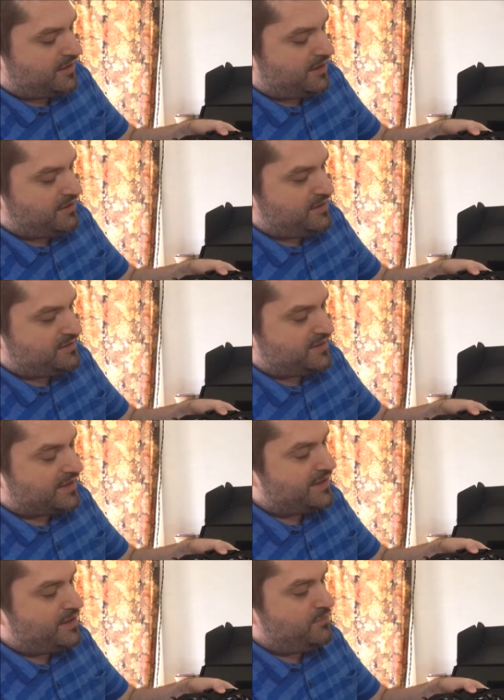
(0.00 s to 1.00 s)
There it
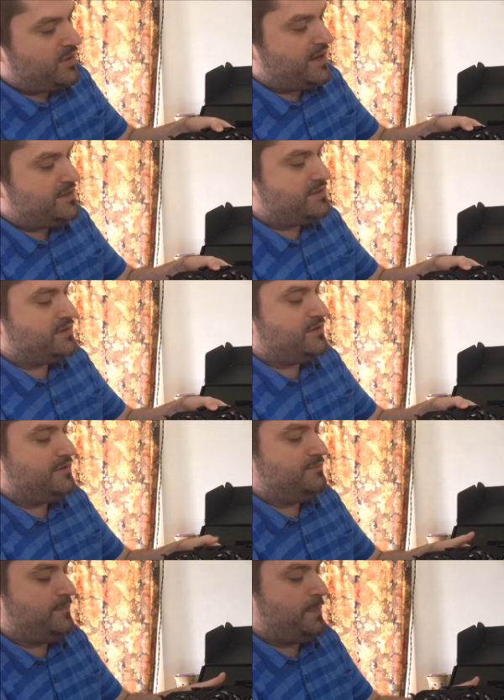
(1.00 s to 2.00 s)
is, the Gigabyte
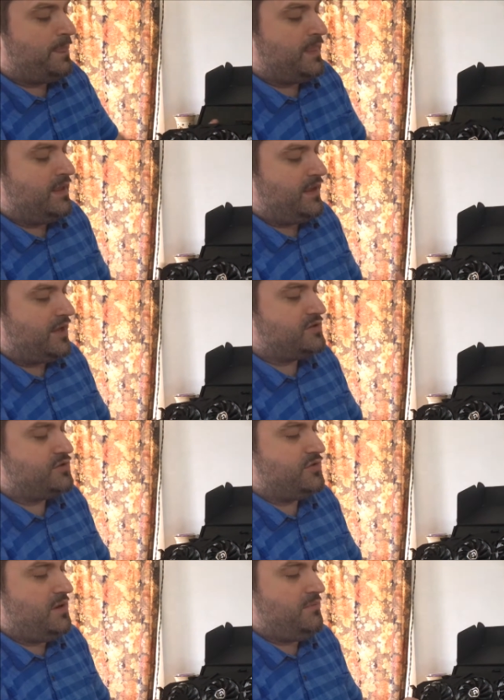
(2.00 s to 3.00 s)

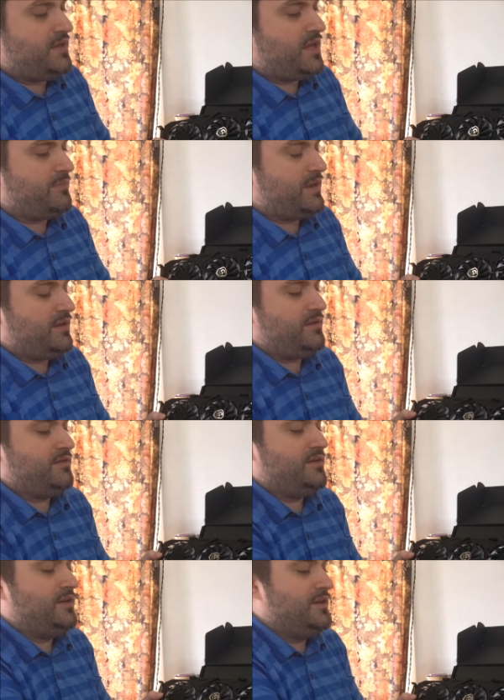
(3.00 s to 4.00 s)
Extreme Gaming